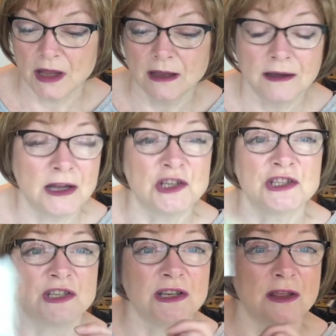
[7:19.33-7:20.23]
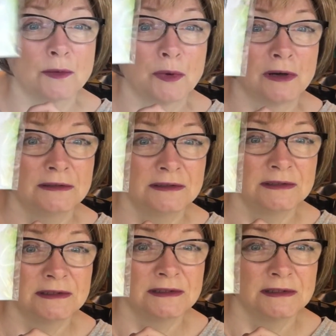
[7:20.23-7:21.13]
And just another one.
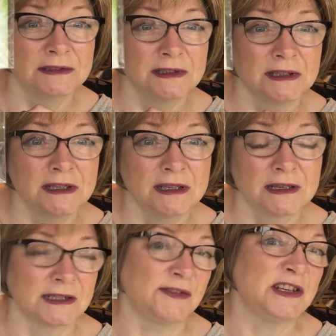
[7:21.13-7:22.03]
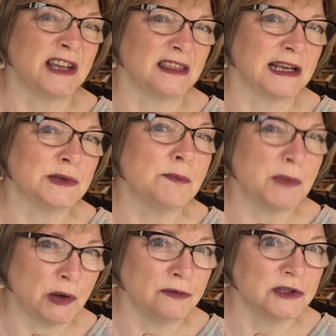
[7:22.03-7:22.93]
Because if you're doing things with
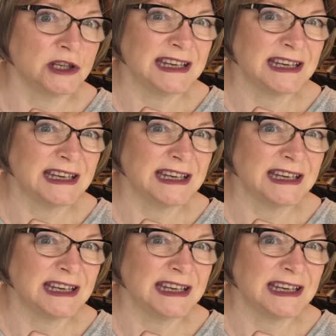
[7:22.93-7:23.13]
moons, you need